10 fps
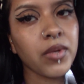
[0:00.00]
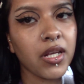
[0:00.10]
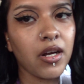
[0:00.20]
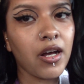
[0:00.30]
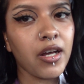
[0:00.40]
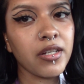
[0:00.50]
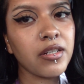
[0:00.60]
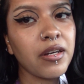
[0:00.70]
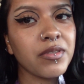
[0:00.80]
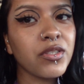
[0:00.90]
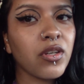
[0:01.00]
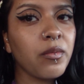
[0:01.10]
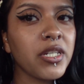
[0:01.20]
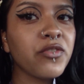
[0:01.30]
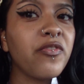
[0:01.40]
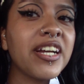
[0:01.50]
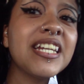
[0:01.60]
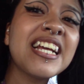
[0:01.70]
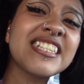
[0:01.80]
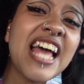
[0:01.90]
my god, I have so much fucking
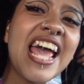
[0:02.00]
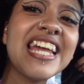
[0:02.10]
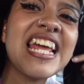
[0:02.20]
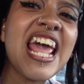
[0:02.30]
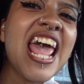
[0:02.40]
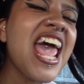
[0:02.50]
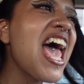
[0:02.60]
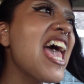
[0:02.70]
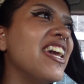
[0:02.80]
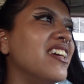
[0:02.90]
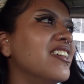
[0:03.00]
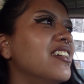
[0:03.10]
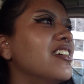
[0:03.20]
anxiety.